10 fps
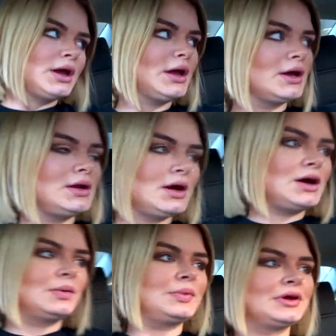And,
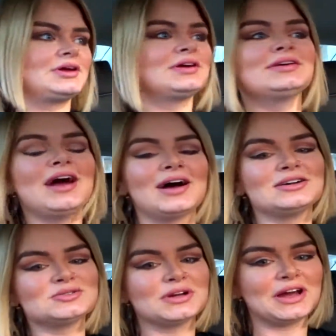yeah, I
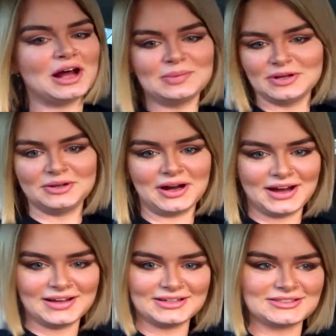just want to kind of update you
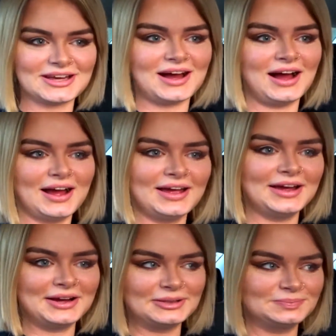guys. I
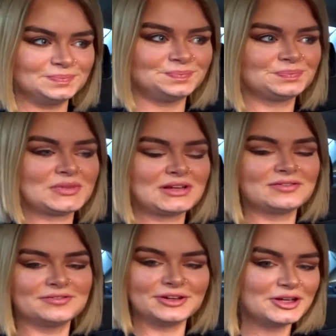am
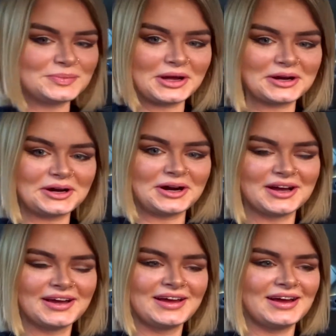feeling better.
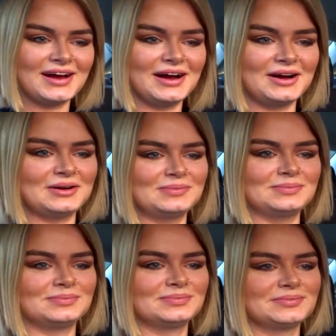
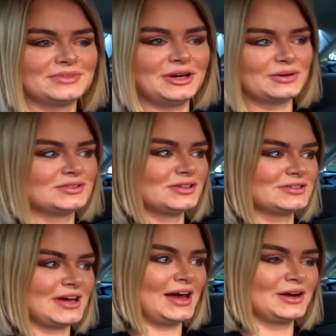You know, still
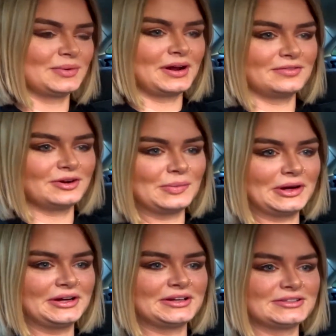sad or whatever,
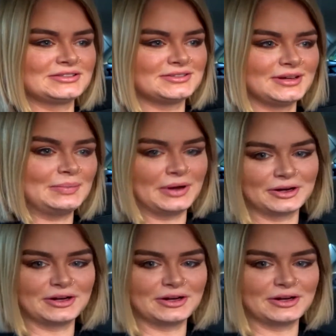but I'm better.